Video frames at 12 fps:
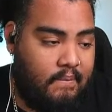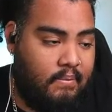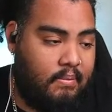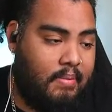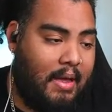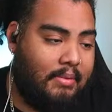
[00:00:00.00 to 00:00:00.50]

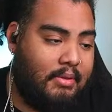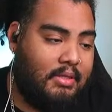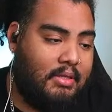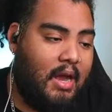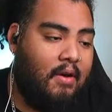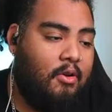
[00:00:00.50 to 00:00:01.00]
Baptiste,
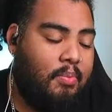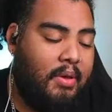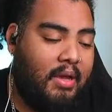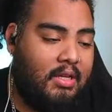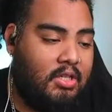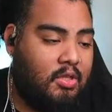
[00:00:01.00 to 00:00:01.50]
Kyron, or
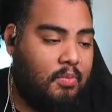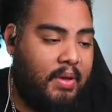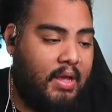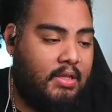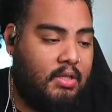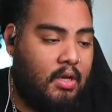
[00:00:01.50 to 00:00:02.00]
Pickett just
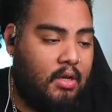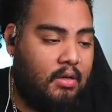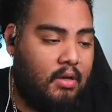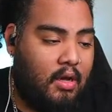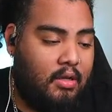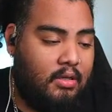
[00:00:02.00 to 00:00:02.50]
depends on
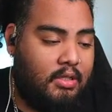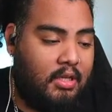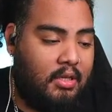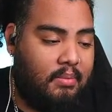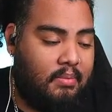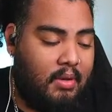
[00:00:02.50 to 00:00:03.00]
your team.